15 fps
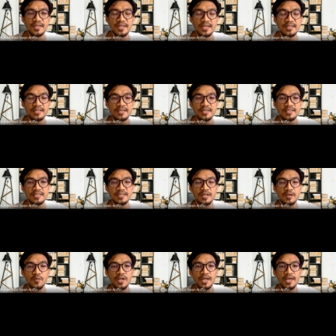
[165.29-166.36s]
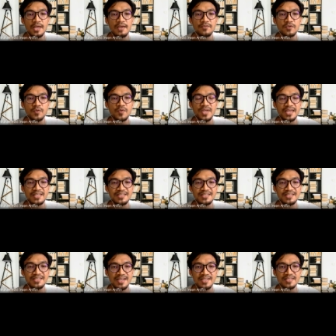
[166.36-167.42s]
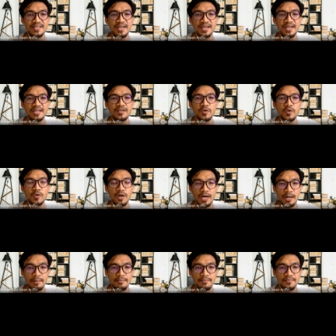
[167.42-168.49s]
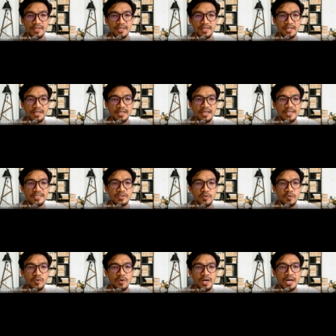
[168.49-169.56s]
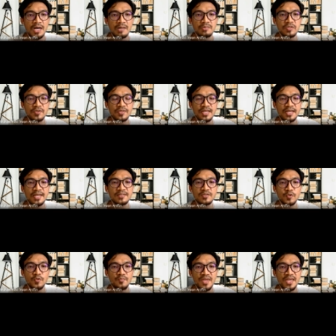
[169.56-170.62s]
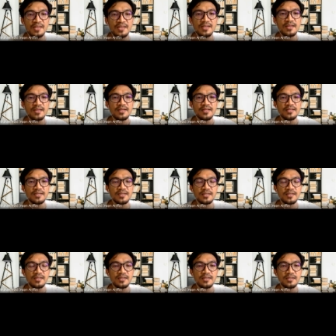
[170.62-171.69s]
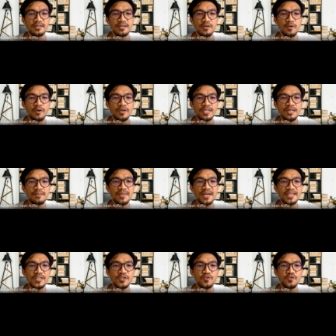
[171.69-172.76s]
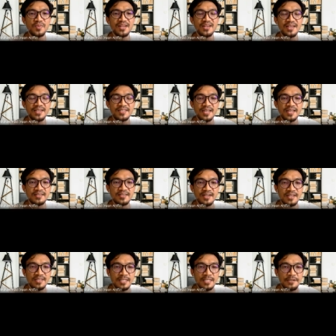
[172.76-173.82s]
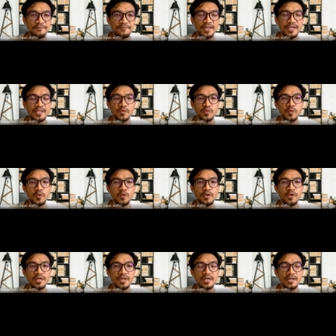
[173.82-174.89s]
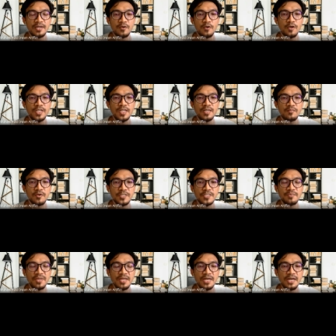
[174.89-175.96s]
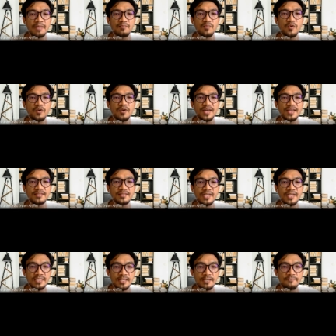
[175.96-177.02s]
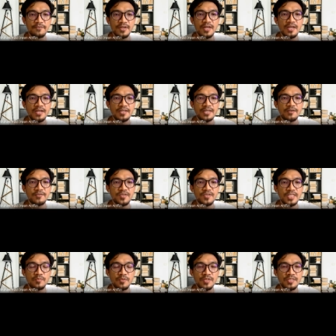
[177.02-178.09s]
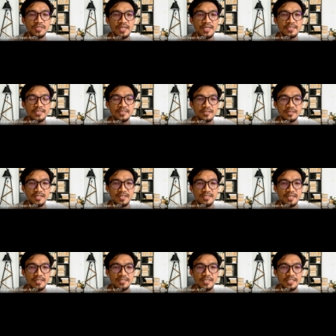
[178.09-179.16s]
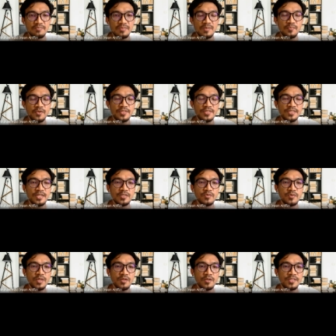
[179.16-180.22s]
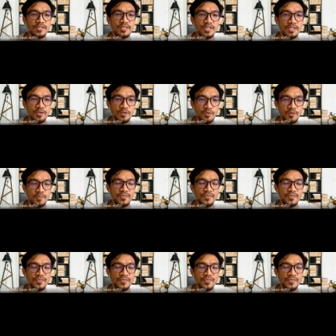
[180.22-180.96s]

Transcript: the interest rate will have to adjust and go up it has to go up so that to make the holding money to be less attractive and to hold uh, holding bonds become more attractive now this process, this adjustment process will continue,